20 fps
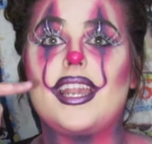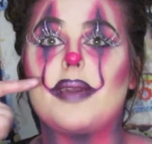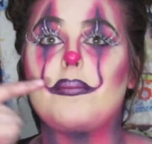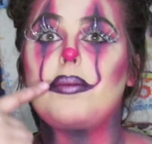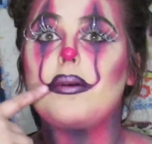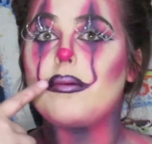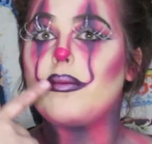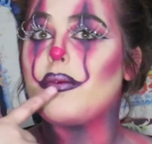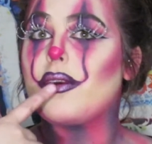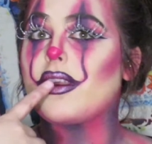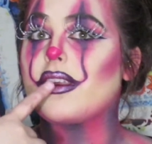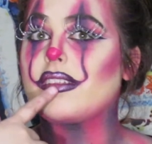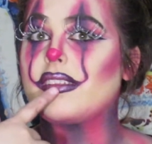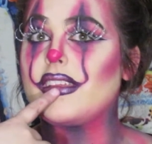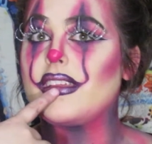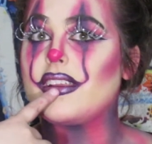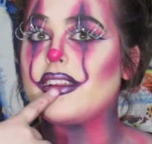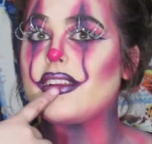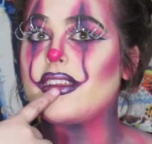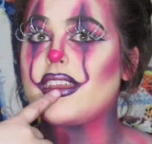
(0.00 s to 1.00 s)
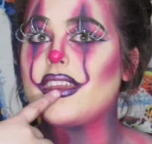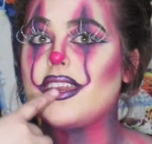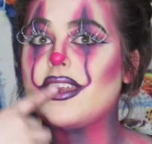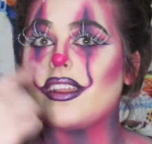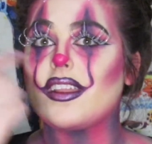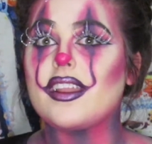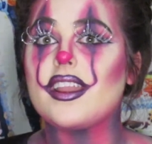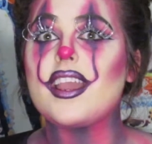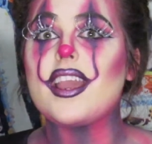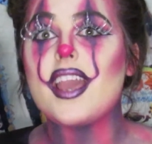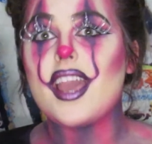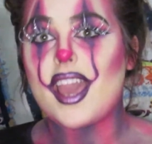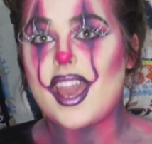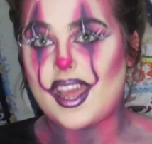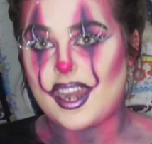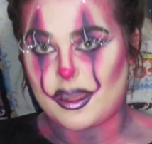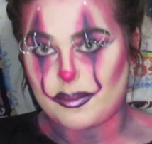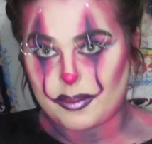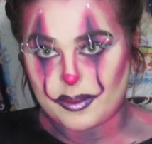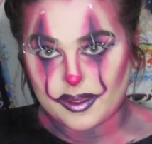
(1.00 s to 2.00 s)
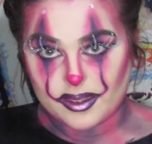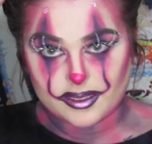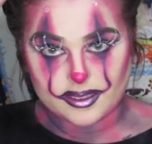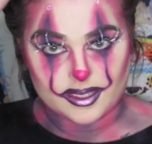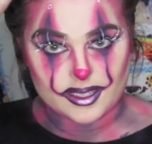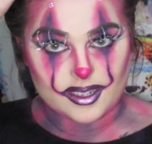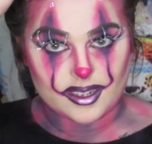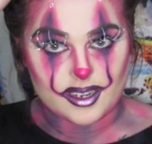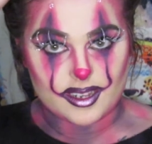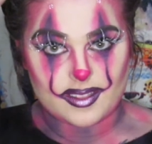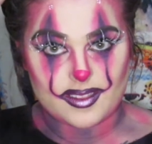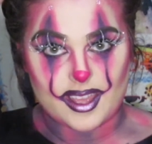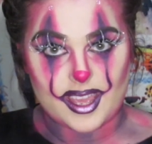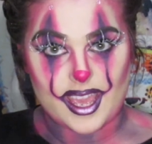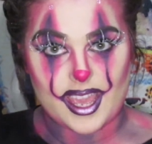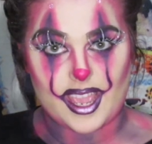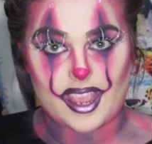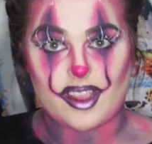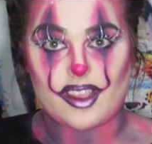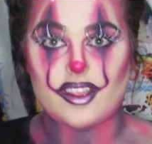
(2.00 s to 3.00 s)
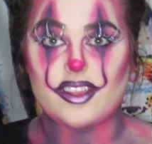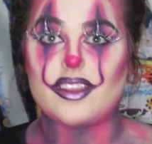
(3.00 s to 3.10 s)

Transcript: I put more glitter here, and I put glitter in the hair.